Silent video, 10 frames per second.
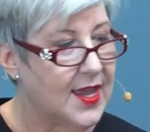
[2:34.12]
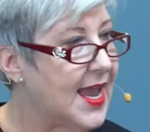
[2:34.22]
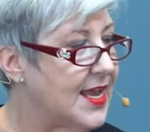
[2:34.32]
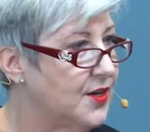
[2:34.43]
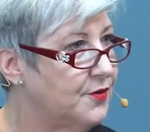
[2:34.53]

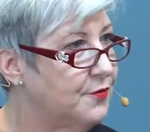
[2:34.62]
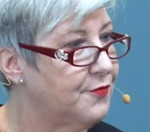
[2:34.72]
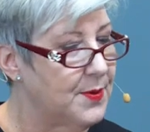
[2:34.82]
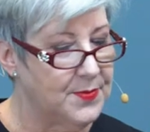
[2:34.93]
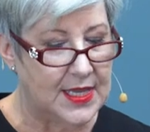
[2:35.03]
and
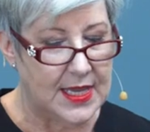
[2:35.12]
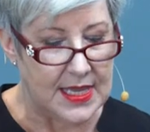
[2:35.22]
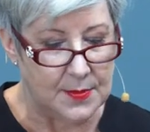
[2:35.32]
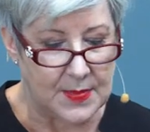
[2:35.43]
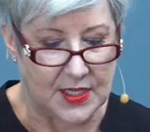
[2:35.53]
from the
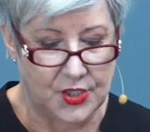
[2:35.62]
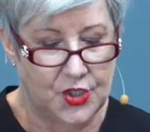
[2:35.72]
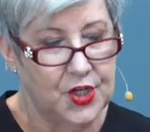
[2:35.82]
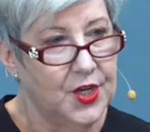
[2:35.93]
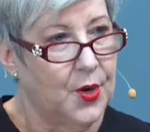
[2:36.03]

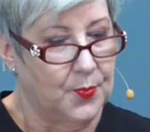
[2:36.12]
image